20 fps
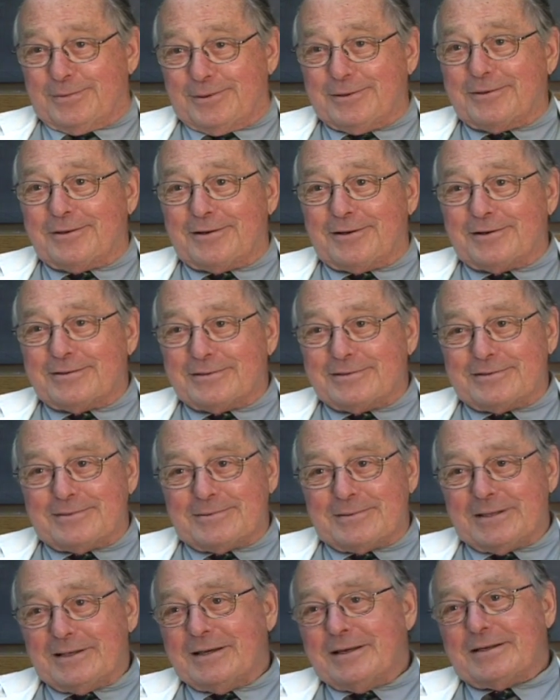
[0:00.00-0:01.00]
You
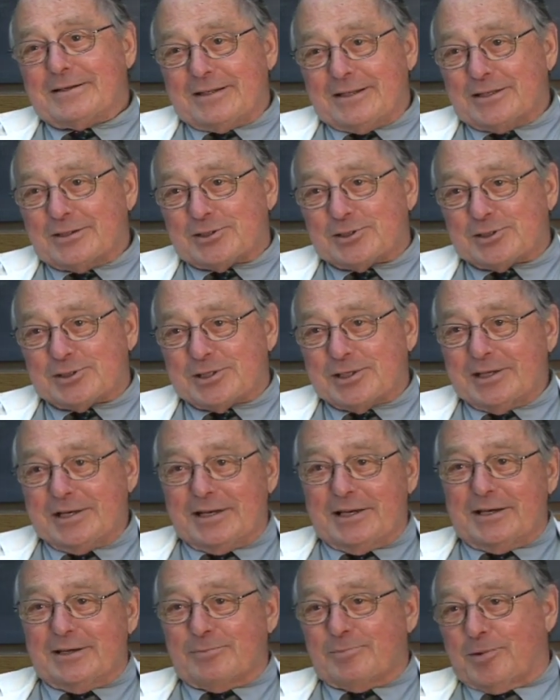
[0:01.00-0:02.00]
know, it's
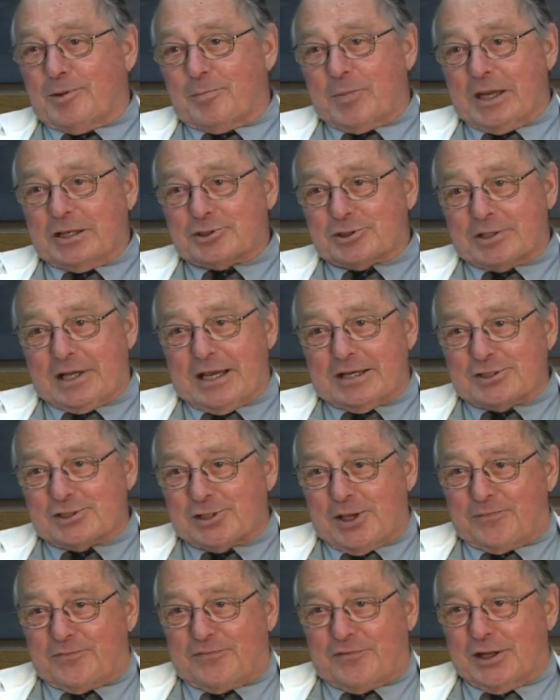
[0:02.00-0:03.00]
the patient has
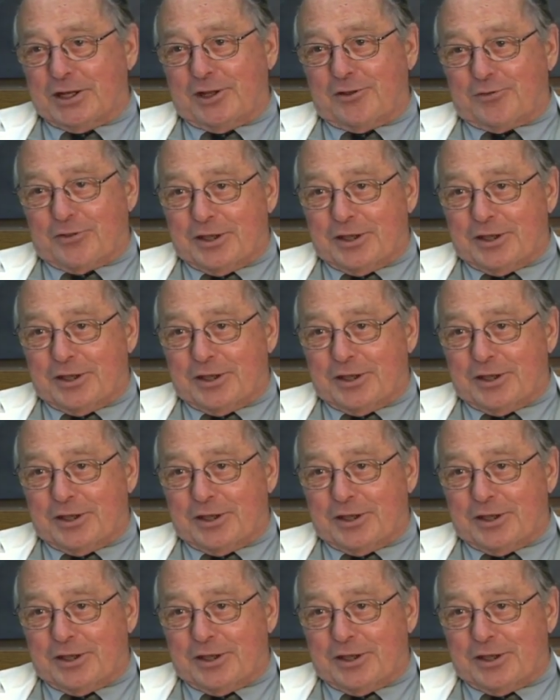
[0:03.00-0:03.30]
some funny